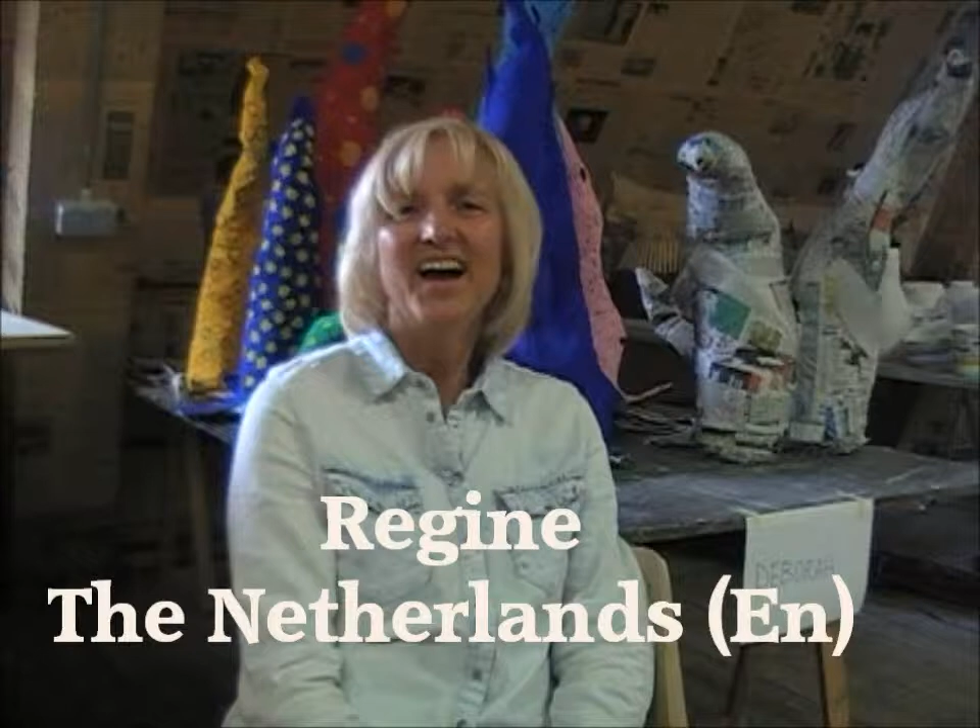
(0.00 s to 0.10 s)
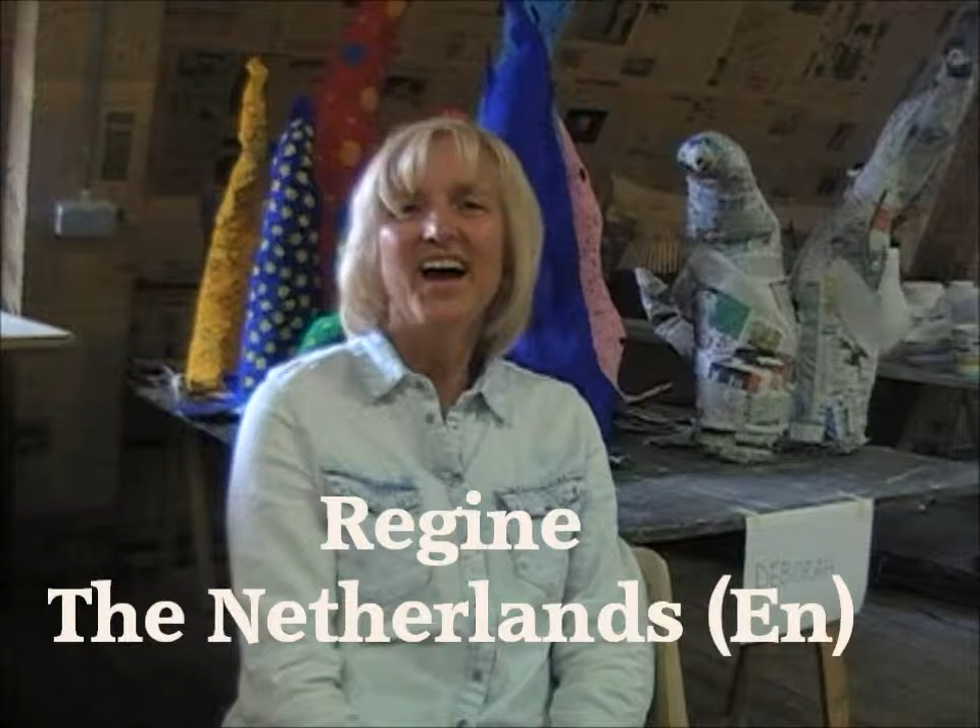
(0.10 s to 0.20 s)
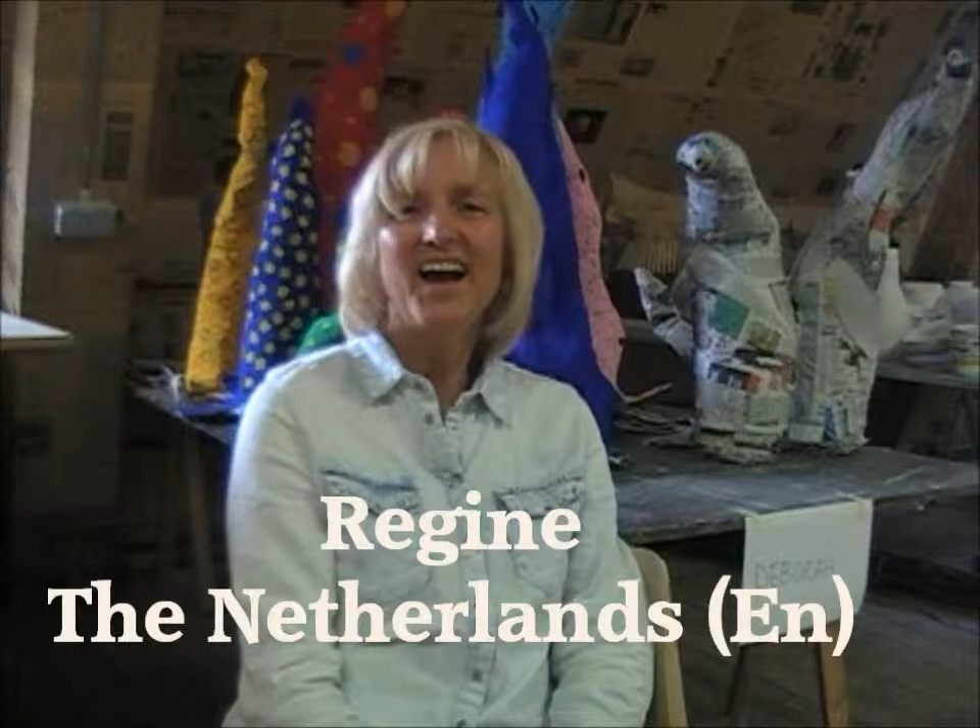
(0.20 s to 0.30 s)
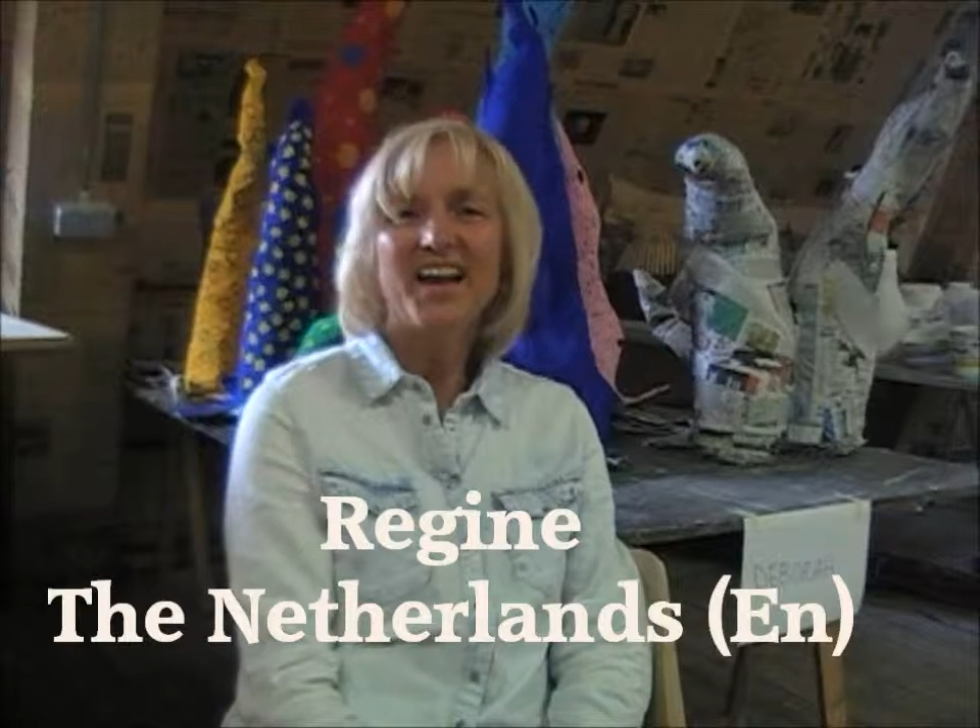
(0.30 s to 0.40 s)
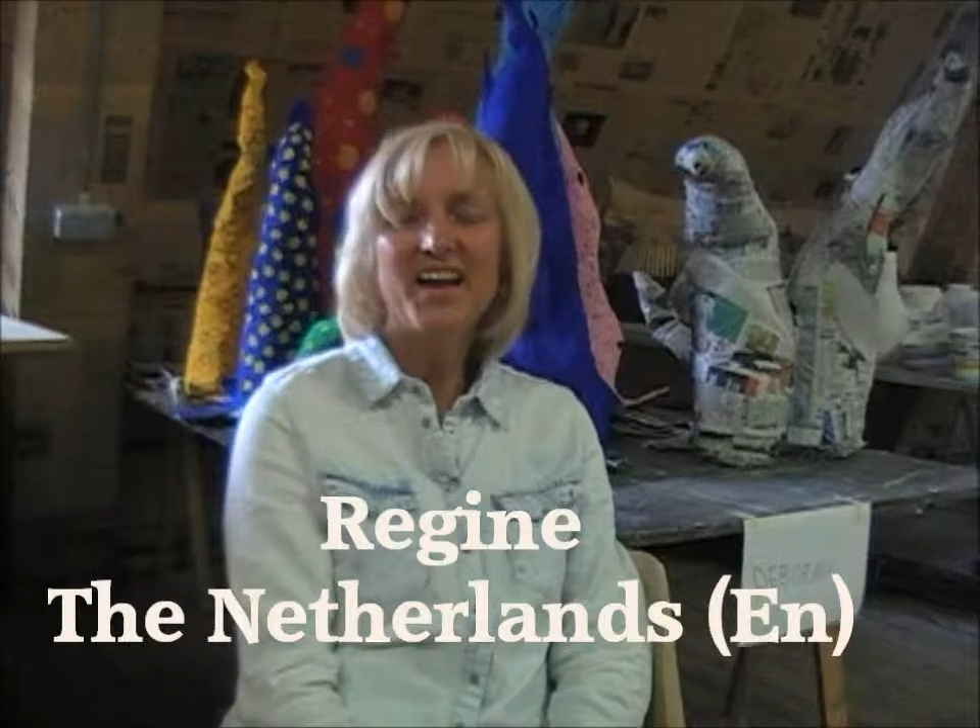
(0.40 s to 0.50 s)

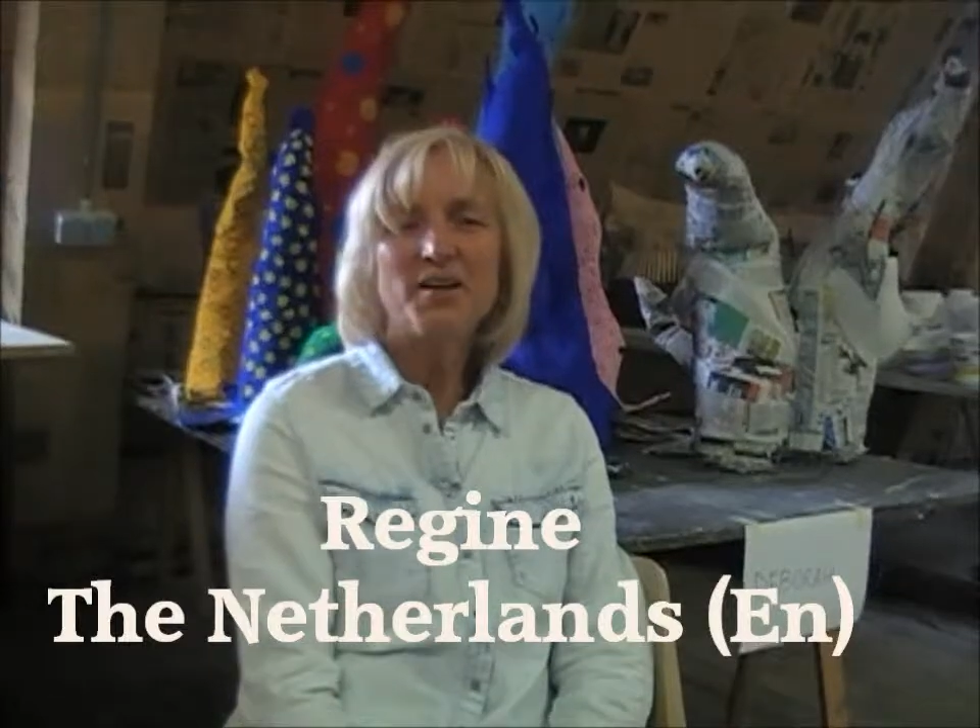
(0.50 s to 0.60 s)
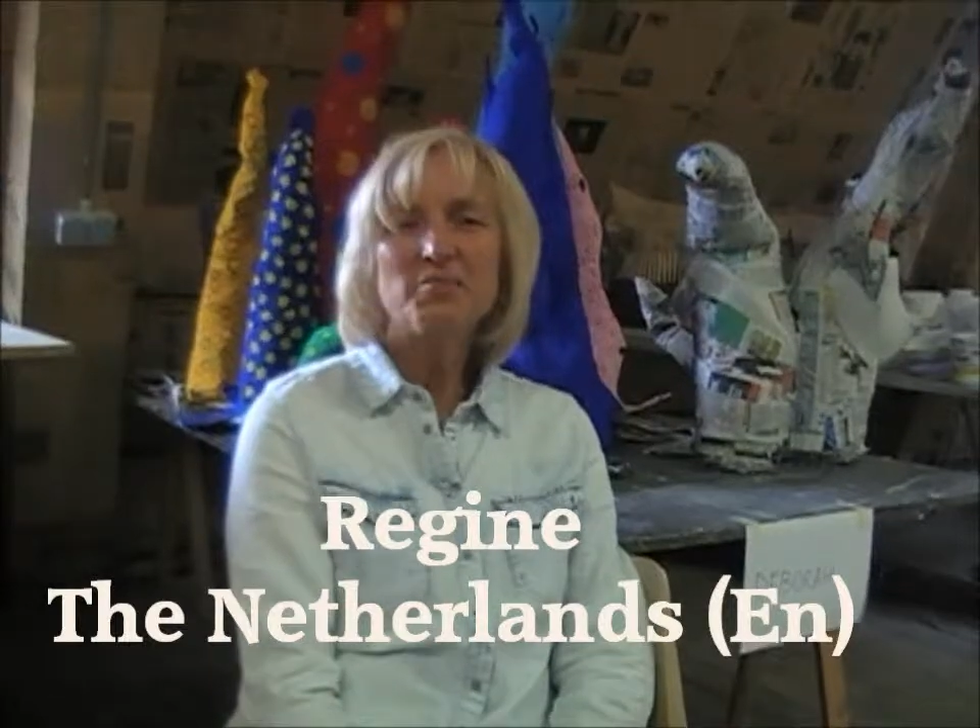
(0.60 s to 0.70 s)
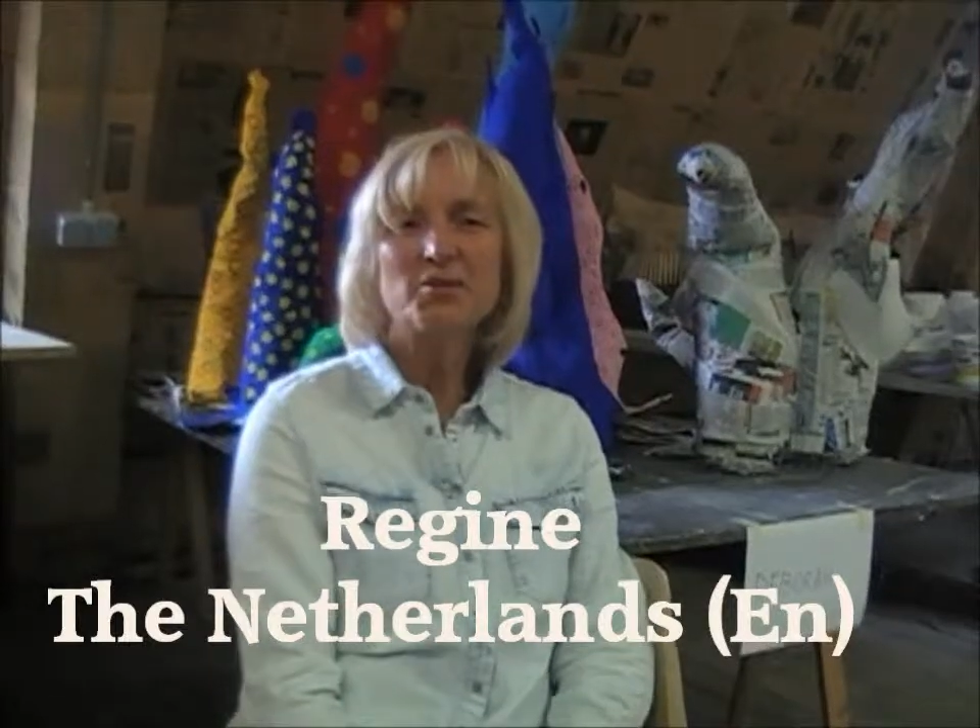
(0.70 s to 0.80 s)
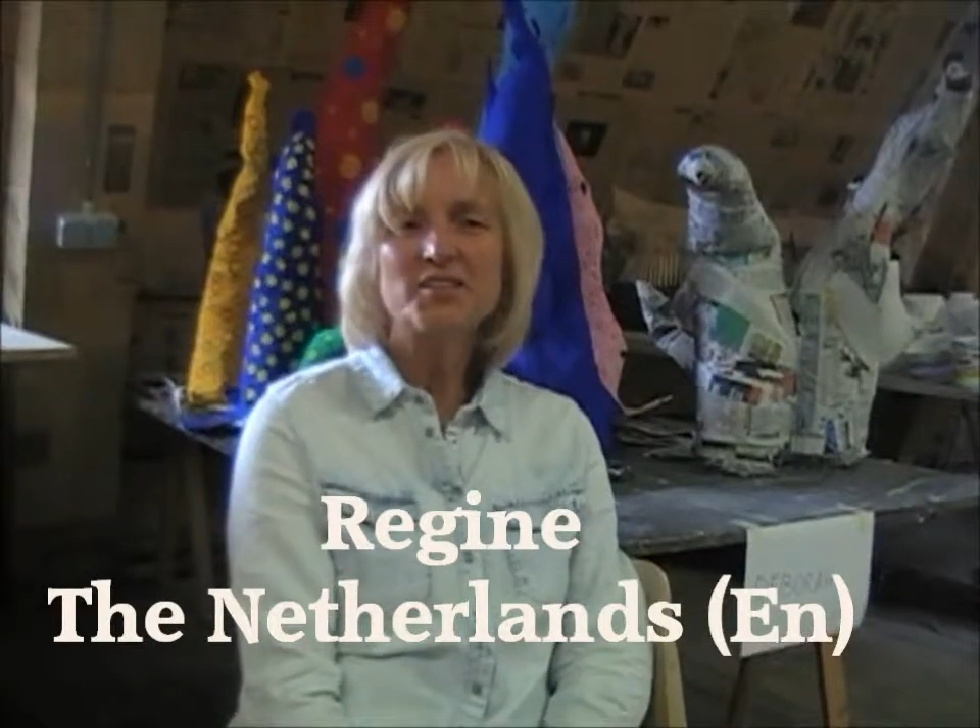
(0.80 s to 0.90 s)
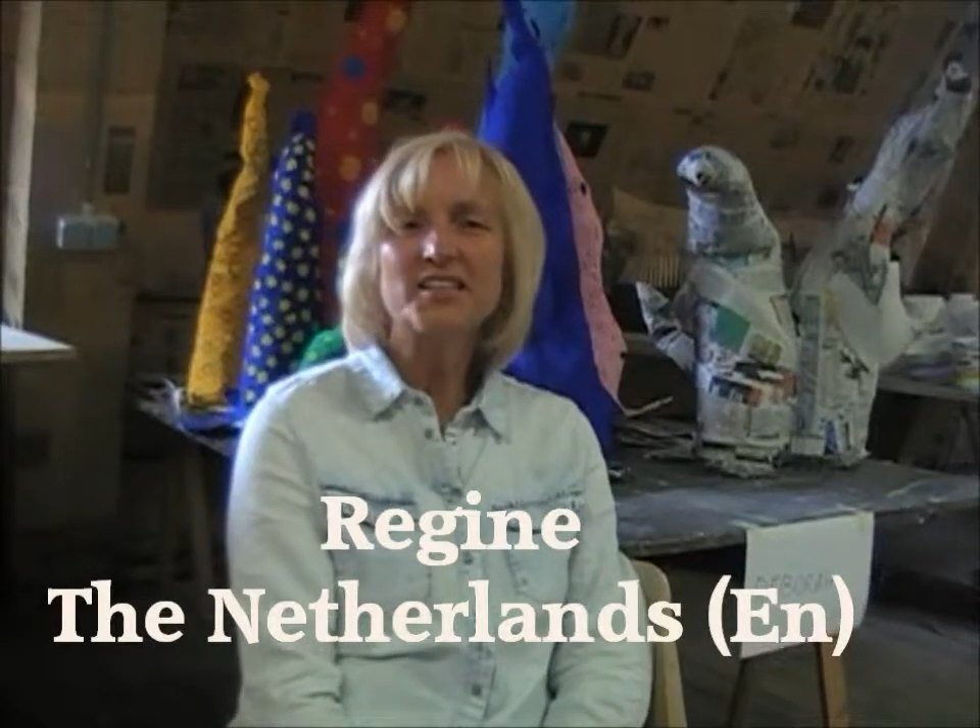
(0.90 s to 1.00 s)
Hi,
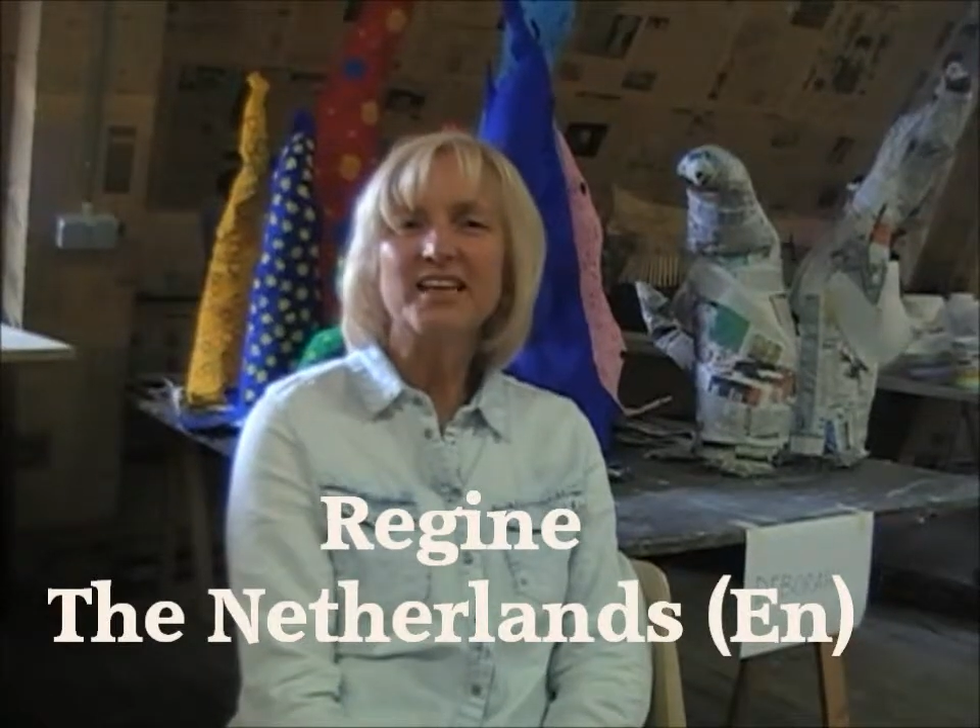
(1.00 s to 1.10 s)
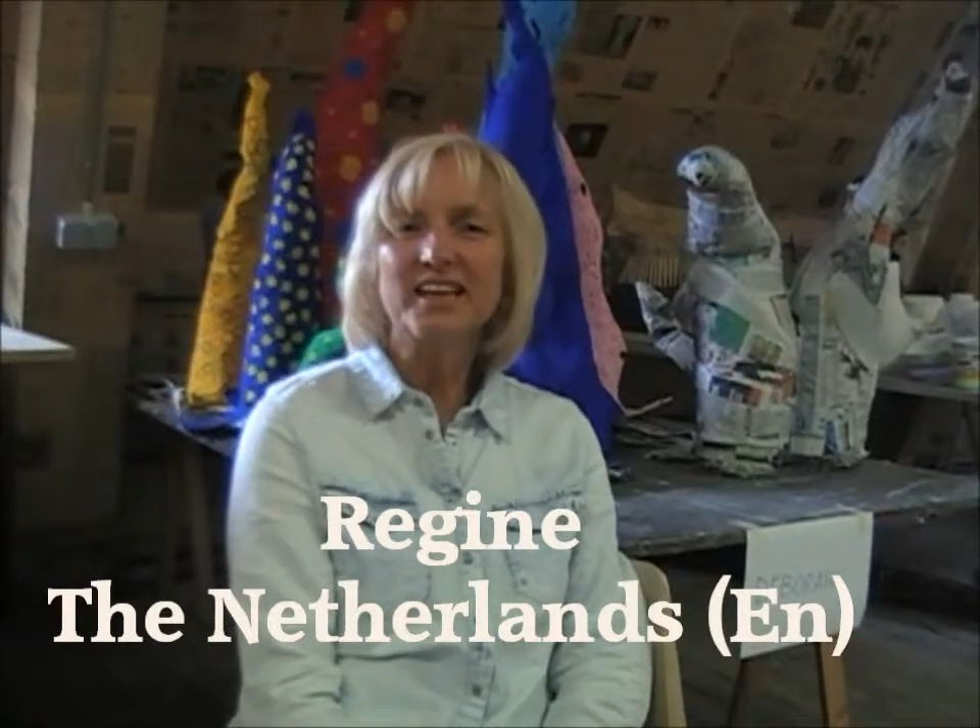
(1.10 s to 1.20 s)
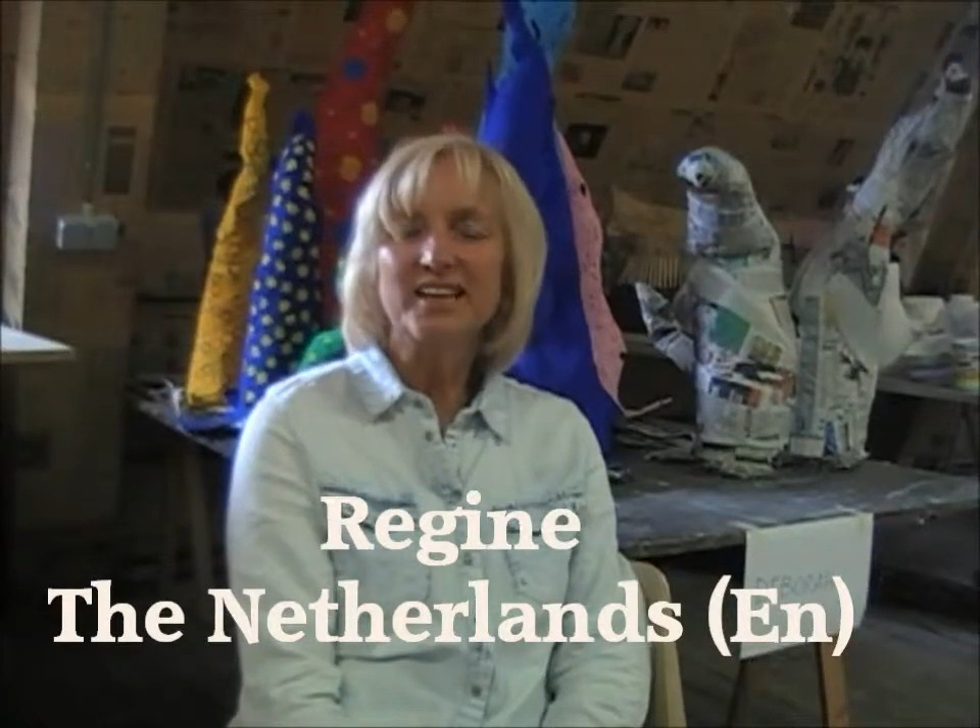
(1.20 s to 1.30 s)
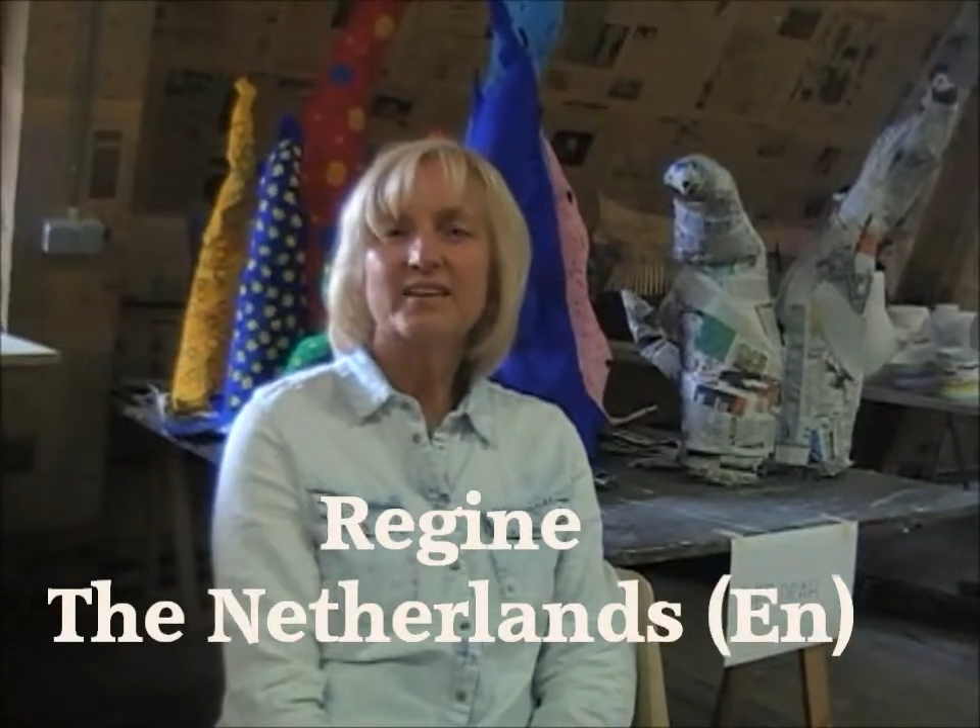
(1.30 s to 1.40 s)
I'm Regine.